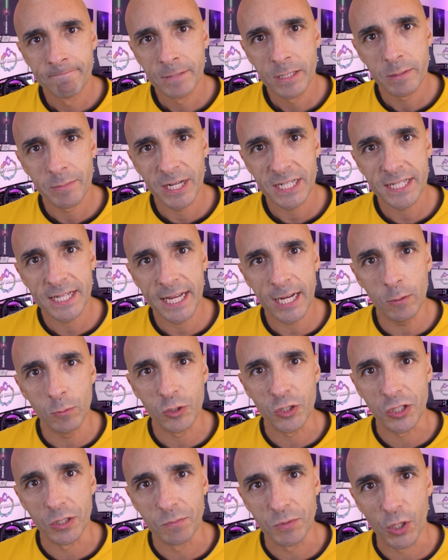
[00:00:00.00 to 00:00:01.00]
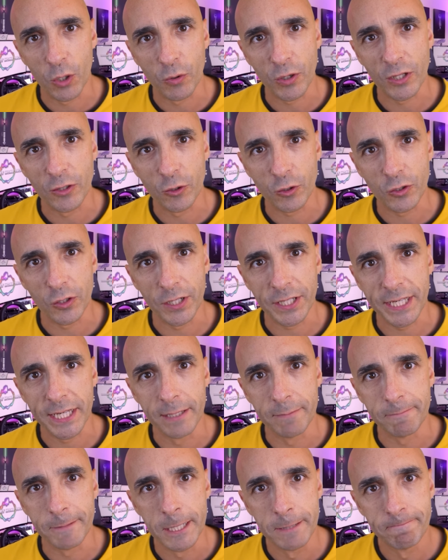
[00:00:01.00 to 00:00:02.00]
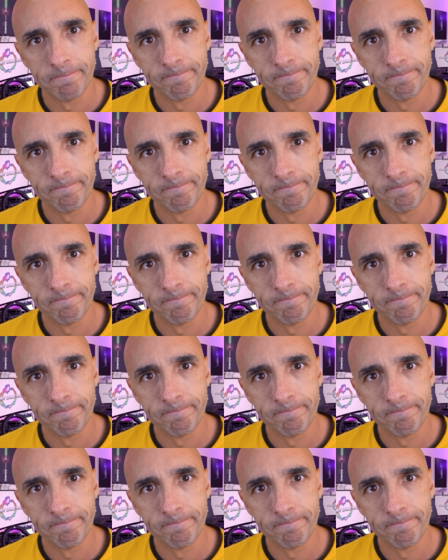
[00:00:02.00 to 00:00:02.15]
No matter how much I'm told I look like him.